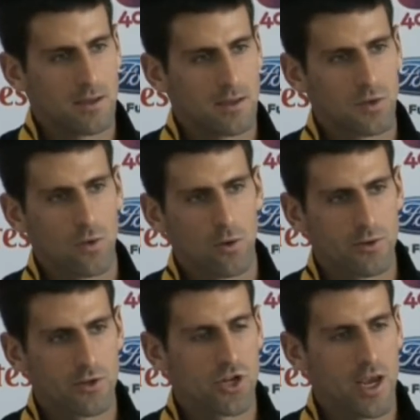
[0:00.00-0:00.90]

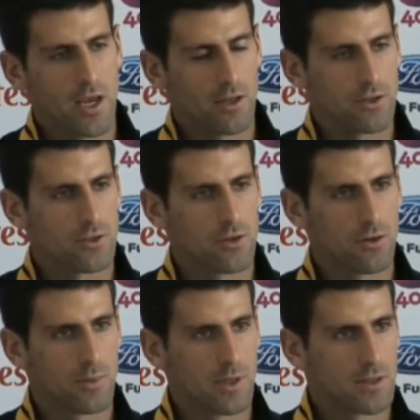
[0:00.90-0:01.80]
so-called change,
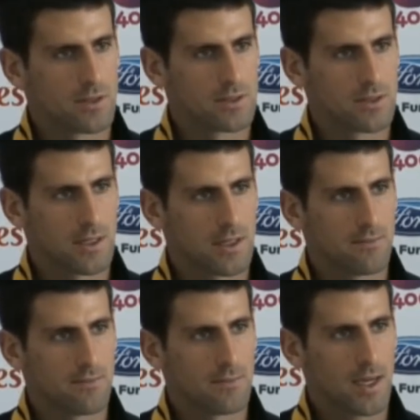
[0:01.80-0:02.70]
because
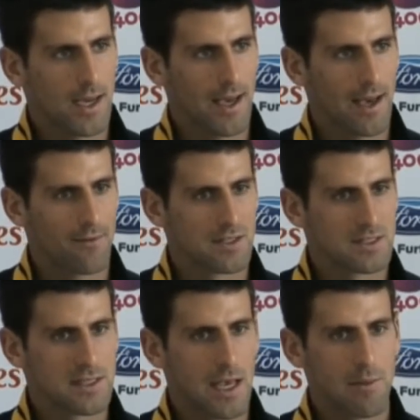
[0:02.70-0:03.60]
I have the
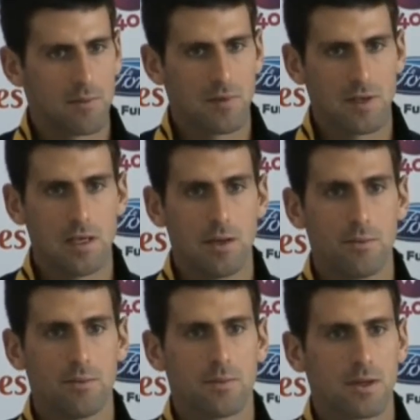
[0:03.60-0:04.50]
same
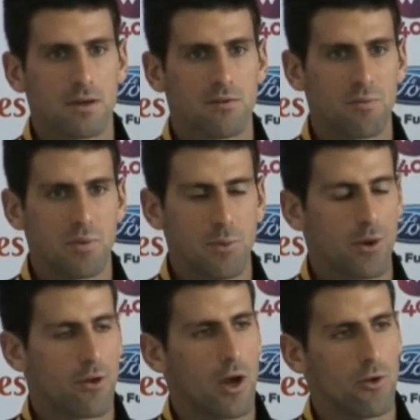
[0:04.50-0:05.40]
team of
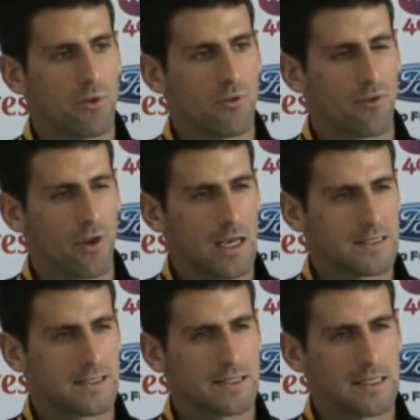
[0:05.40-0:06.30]
people around me for the
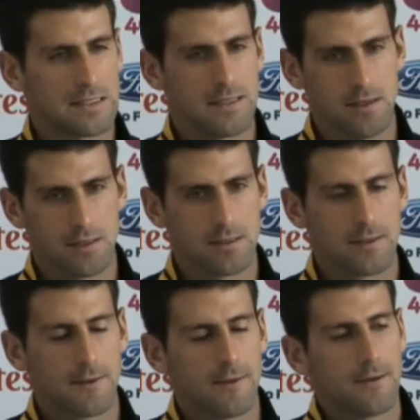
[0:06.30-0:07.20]
last 6 years,
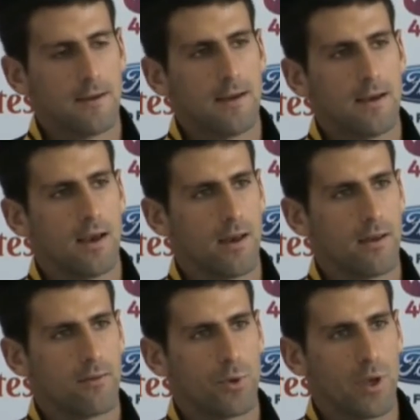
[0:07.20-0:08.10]

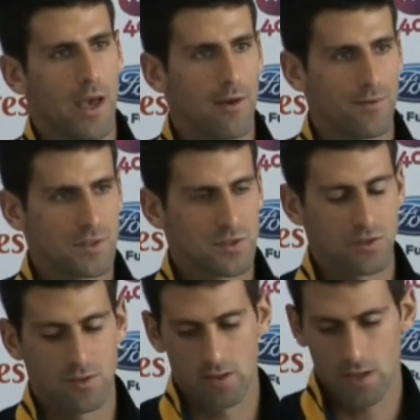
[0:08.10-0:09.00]
and we have a
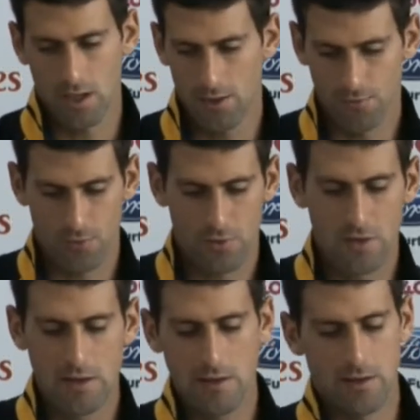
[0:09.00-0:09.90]
certain kind of
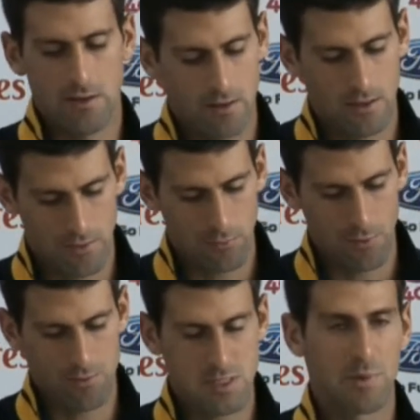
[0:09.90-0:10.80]
routine that we
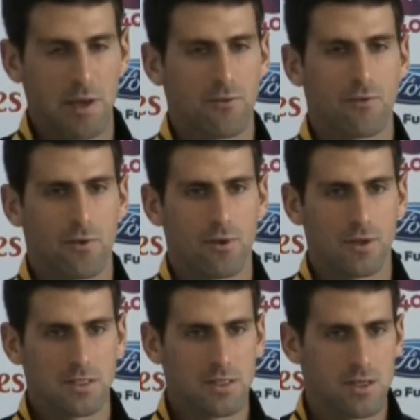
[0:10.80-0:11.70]
respect for all
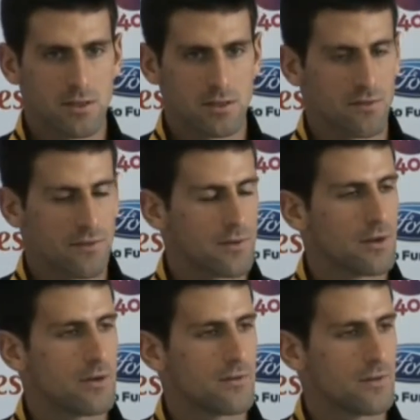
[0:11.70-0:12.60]
these years
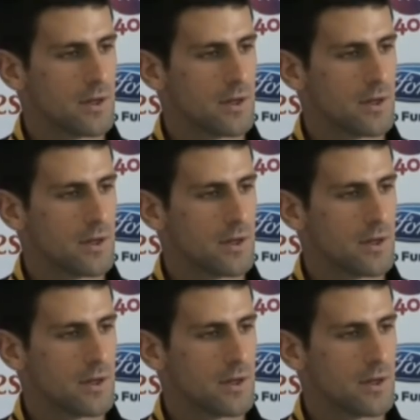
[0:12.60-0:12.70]
of